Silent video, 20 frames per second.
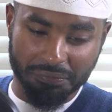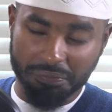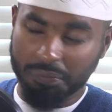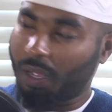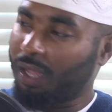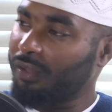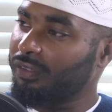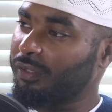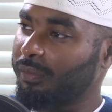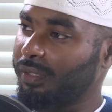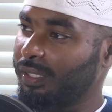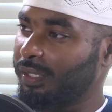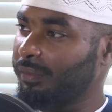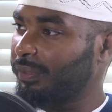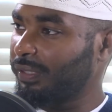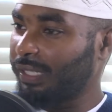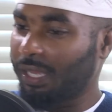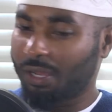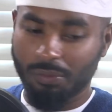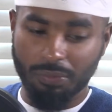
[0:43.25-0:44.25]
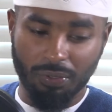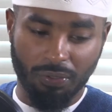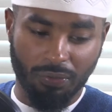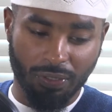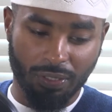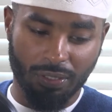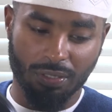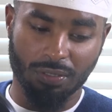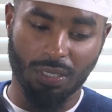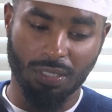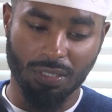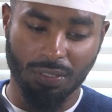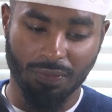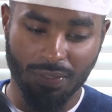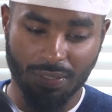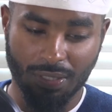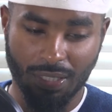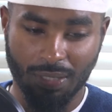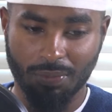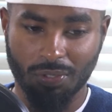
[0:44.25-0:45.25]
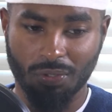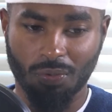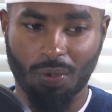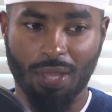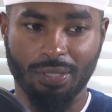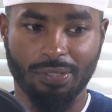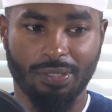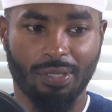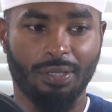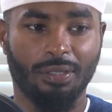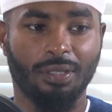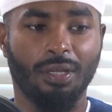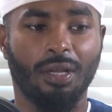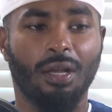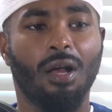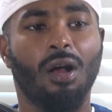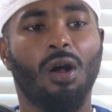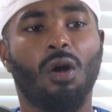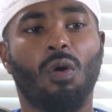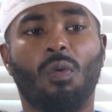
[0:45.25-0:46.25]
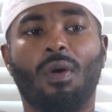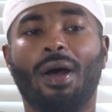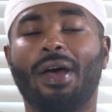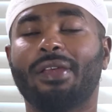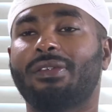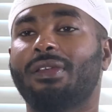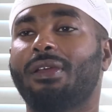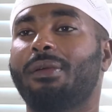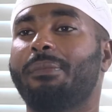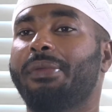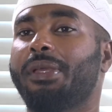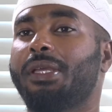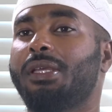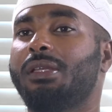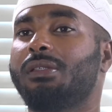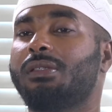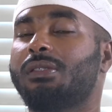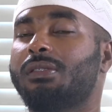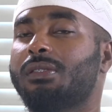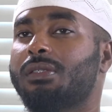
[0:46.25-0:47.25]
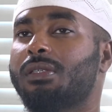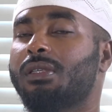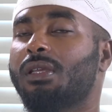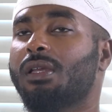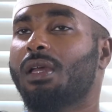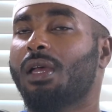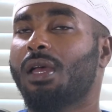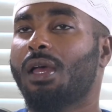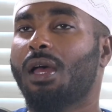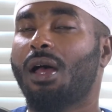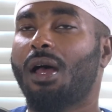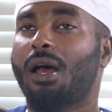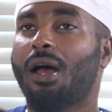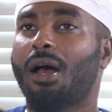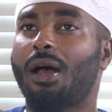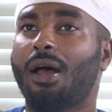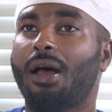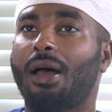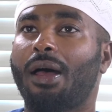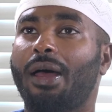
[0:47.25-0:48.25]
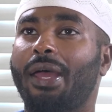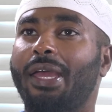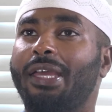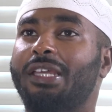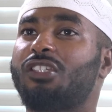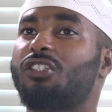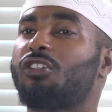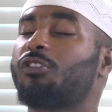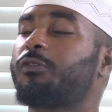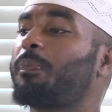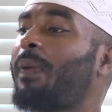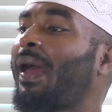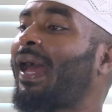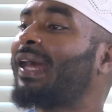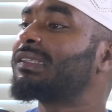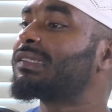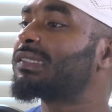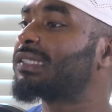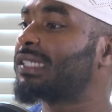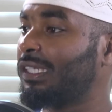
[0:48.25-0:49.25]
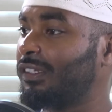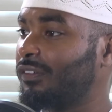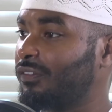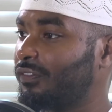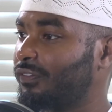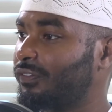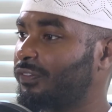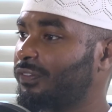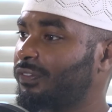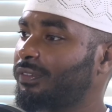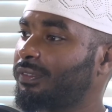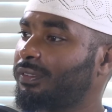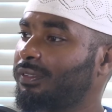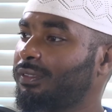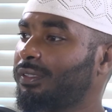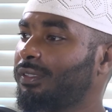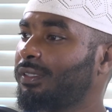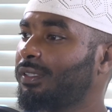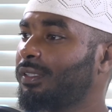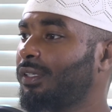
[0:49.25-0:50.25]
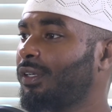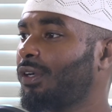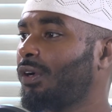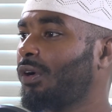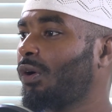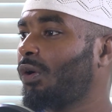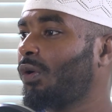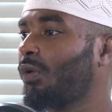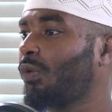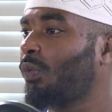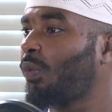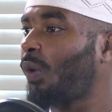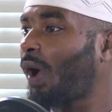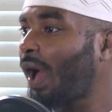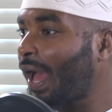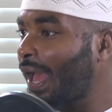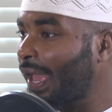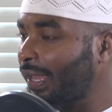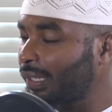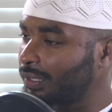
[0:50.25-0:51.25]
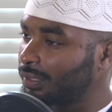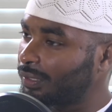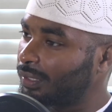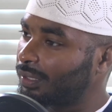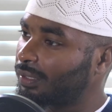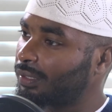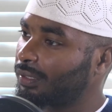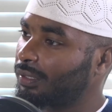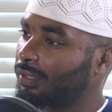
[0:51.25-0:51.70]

Possibly, but that would be really strange if his name is Wasi'. Wasi' means uh, expansive. Okay. Wide.